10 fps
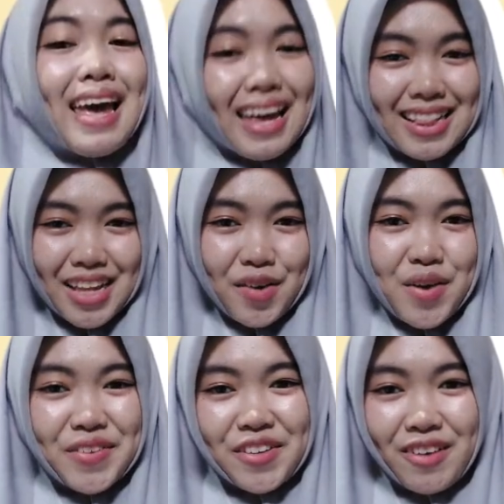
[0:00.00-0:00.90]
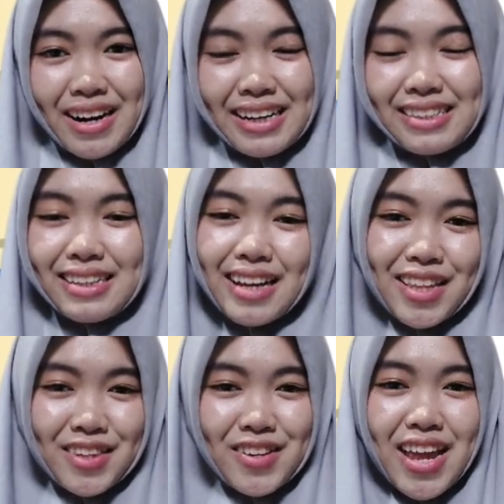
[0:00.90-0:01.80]
Hello everyone!
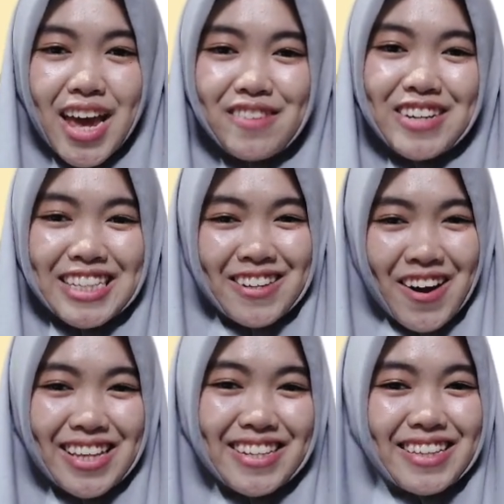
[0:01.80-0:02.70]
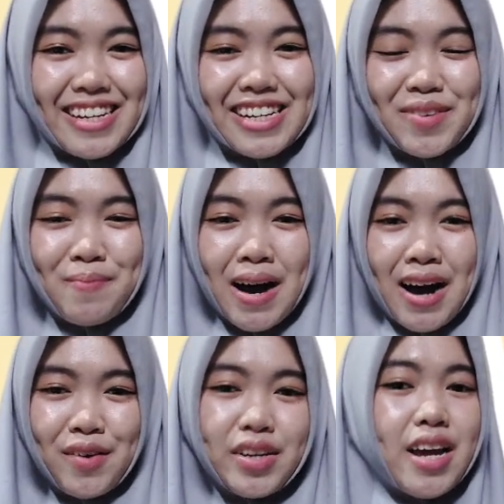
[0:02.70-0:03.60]
Today we're going to learn
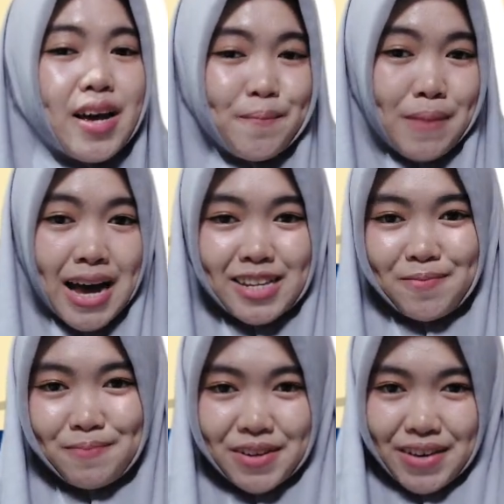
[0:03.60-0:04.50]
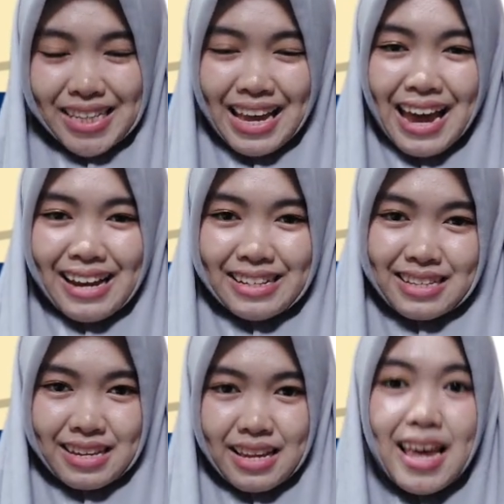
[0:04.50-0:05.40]
about past perfect
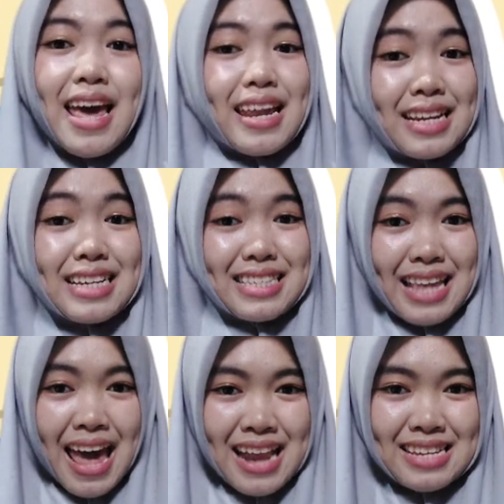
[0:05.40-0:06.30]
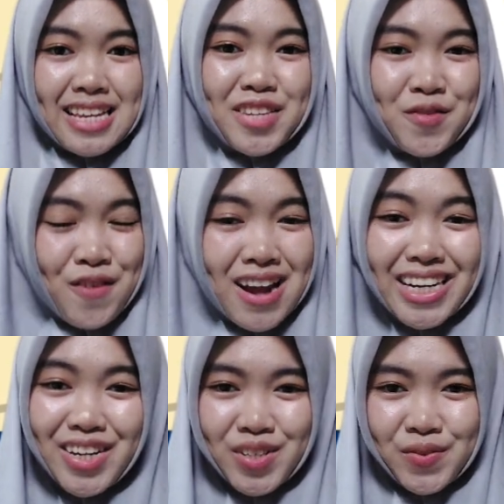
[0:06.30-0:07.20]
tense. This tense is
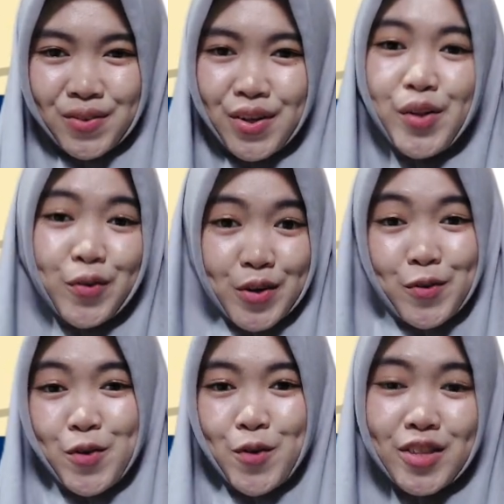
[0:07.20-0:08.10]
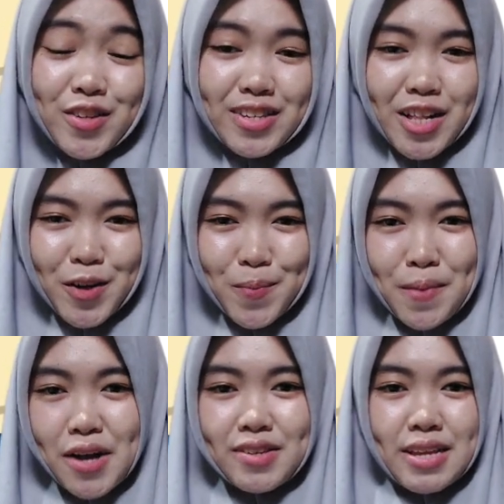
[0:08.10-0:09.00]
very useful when we want to talk
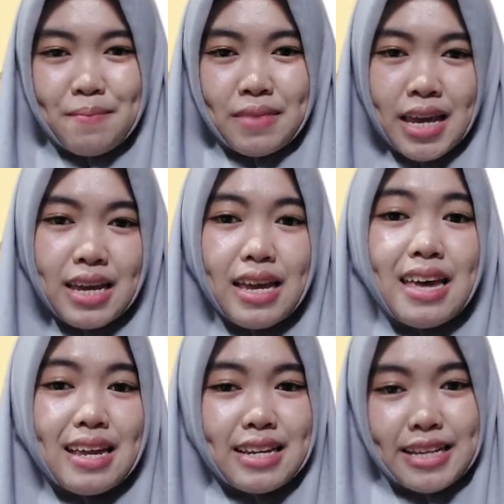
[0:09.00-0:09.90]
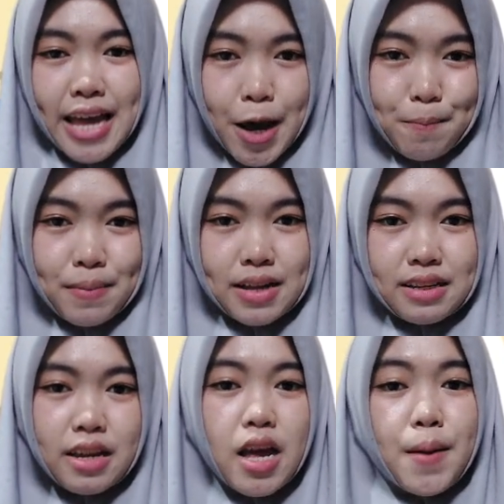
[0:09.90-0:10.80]
about something that
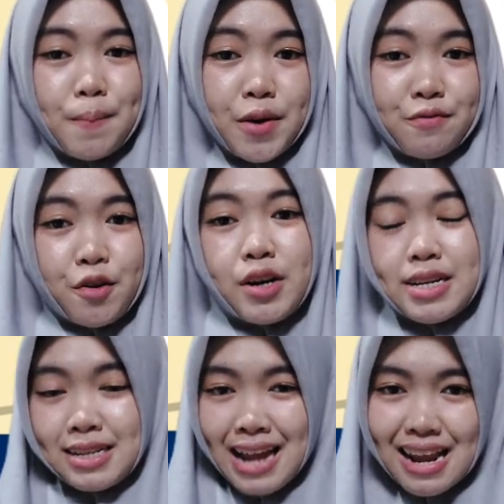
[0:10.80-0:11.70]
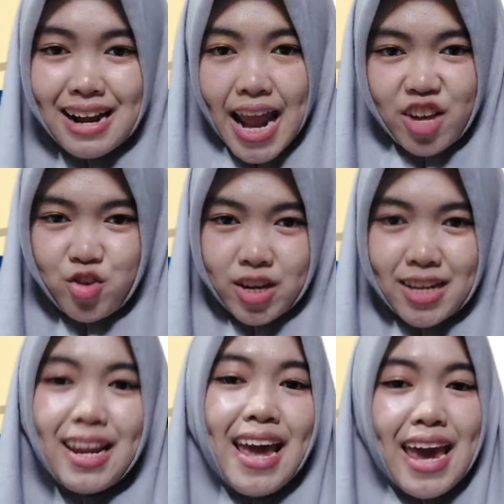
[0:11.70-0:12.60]
happened before another
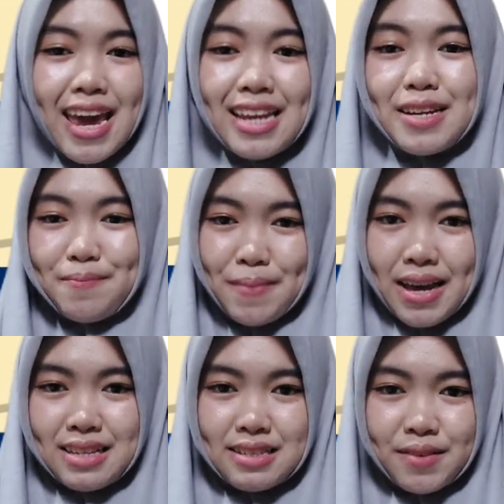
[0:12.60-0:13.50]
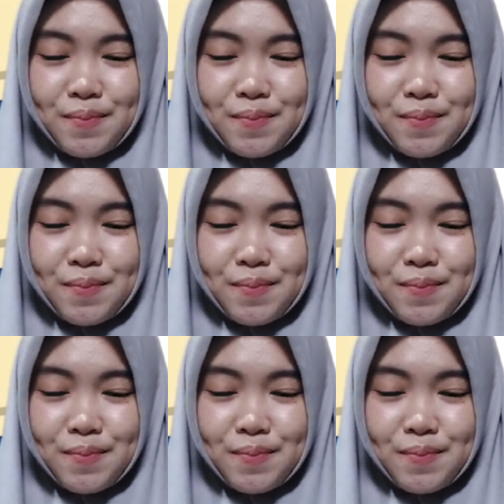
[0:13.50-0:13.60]
action in the past.